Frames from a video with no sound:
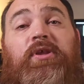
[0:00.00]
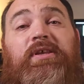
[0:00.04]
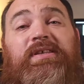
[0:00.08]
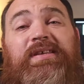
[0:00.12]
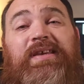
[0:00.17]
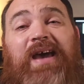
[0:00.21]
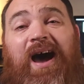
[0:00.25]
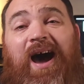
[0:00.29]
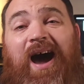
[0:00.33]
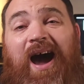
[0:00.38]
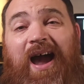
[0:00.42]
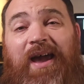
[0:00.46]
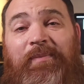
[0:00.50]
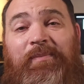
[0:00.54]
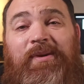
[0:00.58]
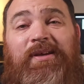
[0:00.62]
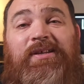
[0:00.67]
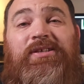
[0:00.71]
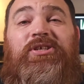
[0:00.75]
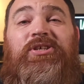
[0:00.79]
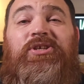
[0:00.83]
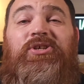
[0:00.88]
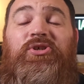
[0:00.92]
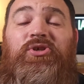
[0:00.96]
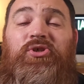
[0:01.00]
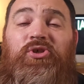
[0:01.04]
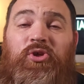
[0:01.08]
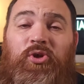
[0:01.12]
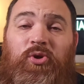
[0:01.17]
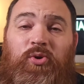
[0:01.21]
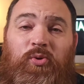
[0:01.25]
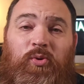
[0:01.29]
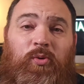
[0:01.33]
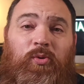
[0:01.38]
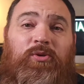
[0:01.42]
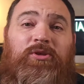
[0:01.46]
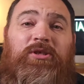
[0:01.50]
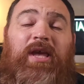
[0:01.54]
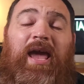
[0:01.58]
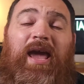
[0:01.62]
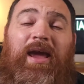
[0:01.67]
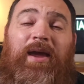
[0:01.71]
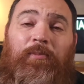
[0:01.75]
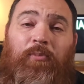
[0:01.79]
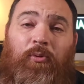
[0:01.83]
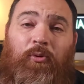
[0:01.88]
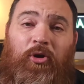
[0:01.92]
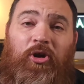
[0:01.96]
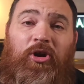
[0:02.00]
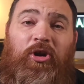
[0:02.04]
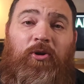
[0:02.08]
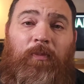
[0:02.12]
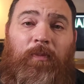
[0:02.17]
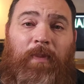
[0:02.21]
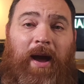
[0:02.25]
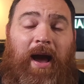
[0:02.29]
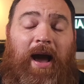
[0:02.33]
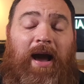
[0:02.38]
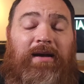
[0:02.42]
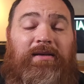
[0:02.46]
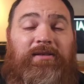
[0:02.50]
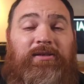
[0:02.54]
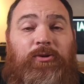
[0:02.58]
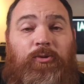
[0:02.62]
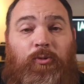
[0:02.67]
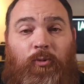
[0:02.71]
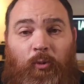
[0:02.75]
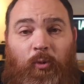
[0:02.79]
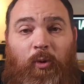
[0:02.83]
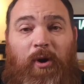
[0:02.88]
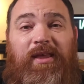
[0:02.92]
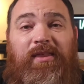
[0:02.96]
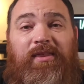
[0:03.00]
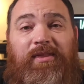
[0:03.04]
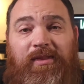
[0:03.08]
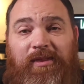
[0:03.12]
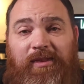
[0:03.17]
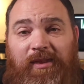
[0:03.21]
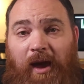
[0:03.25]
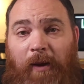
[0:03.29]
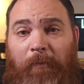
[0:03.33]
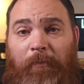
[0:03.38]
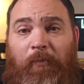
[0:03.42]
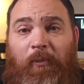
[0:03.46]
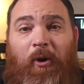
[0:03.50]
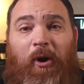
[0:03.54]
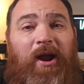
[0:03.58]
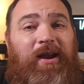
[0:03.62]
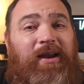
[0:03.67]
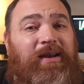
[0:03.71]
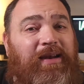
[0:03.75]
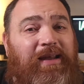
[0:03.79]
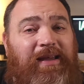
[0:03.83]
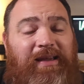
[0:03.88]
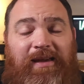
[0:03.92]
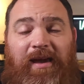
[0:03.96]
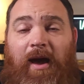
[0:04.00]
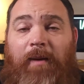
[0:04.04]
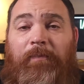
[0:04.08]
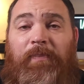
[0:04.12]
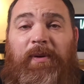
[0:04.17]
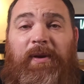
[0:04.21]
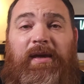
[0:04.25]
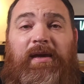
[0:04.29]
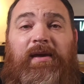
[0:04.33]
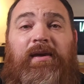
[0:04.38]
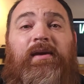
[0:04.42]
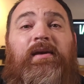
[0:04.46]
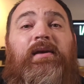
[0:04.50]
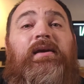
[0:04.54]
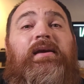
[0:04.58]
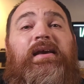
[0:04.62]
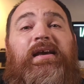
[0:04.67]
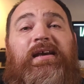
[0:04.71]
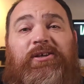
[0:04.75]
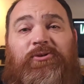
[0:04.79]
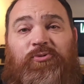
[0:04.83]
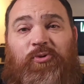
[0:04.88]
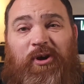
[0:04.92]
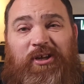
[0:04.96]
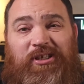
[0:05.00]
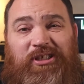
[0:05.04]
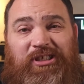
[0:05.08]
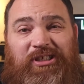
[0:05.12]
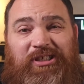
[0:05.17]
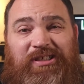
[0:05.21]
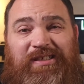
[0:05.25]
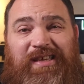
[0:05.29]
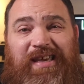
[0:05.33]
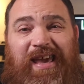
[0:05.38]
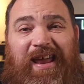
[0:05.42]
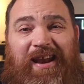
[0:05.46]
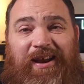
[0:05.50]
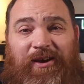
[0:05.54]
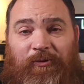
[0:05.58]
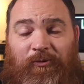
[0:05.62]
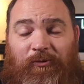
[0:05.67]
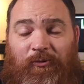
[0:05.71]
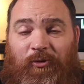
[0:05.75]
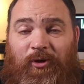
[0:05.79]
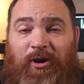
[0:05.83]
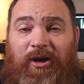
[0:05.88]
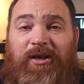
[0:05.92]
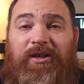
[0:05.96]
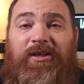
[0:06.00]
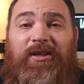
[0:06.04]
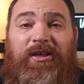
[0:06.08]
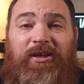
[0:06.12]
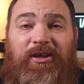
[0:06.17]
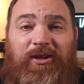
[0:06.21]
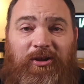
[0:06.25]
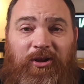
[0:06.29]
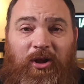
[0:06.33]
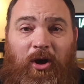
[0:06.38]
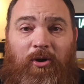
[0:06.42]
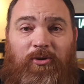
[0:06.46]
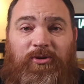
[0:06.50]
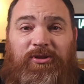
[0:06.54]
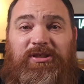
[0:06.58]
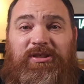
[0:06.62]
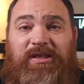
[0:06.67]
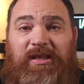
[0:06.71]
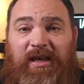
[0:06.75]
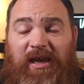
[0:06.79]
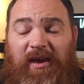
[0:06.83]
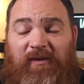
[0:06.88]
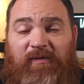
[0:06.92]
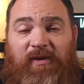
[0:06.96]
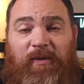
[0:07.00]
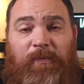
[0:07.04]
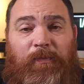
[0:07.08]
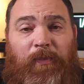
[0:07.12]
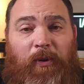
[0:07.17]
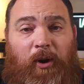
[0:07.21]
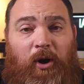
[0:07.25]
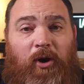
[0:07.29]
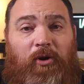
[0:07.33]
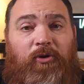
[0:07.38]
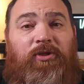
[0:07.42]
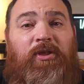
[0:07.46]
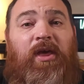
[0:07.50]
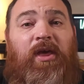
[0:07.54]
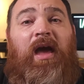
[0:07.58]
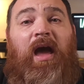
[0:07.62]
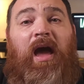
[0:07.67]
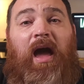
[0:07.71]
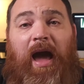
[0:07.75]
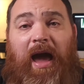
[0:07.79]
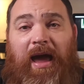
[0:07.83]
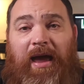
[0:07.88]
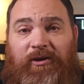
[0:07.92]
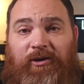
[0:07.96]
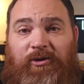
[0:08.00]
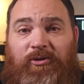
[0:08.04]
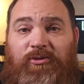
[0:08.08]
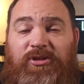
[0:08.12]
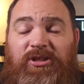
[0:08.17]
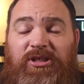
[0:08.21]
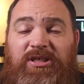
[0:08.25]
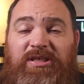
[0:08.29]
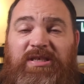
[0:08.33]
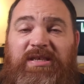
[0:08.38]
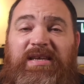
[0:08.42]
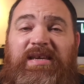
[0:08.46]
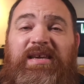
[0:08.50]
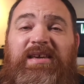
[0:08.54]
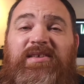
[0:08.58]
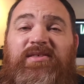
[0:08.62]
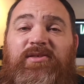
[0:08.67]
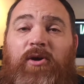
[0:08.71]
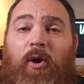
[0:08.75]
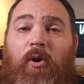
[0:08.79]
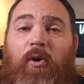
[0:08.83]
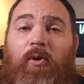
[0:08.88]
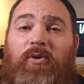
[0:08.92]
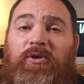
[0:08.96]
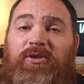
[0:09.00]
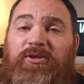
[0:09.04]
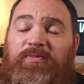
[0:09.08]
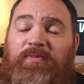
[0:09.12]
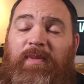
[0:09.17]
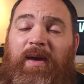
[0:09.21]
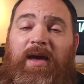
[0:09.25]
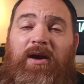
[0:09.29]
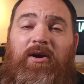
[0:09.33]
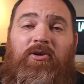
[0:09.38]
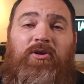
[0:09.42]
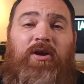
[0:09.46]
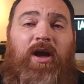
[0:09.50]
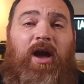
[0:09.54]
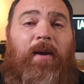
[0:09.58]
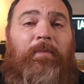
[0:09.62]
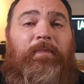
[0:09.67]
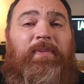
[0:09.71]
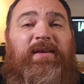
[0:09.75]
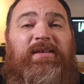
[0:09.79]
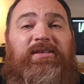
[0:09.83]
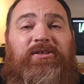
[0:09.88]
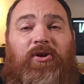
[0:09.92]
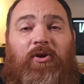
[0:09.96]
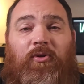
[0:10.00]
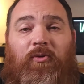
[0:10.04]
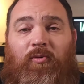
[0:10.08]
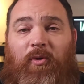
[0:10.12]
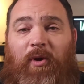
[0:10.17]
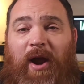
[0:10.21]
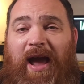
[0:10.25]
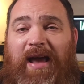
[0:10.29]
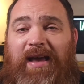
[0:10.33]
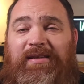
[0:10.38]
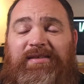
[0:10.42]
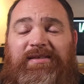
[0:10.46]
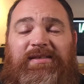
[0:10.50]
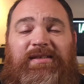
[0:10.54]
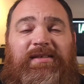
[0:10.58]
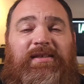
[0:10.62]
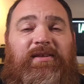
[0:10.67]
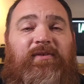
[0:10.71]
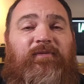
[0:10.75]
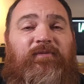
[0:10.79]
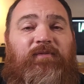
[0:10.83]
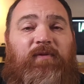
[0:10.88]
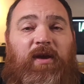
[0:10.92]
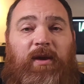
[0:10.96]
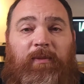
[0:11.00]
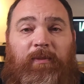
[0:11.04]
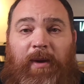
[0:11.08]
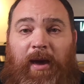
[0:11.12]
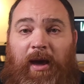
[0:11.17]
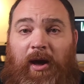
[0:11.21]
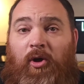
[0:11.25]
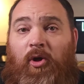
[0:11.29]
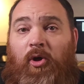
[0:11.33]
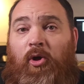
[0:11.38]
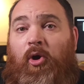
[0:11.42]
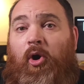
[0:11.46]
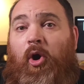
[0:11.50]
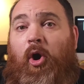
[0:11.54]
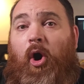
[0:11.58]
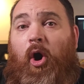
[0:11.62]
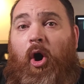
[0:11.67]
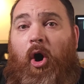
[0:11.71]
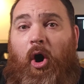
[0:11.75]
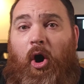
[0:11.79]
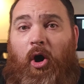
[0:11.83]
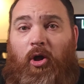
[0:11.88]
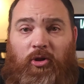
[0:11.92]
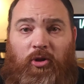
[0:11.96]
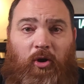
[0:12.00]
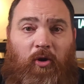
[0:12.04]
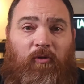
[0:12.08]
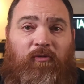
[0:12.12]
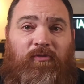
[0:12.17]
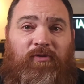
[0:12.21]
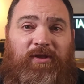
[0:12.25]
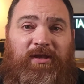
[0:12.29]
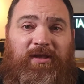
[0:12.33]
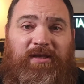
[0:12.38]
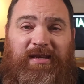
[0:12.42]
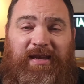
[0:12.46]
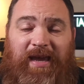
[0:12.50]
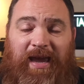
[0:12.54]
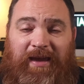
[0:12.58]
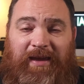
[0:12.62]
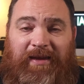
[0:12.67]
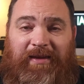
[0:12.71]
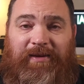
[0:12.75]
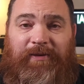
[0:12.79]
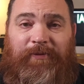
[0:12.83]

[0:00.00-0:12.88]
time to use a breeder box with a pregnant guppy is when she's getting really close to giving birth and you see those male guppies harassing the female all over the tank.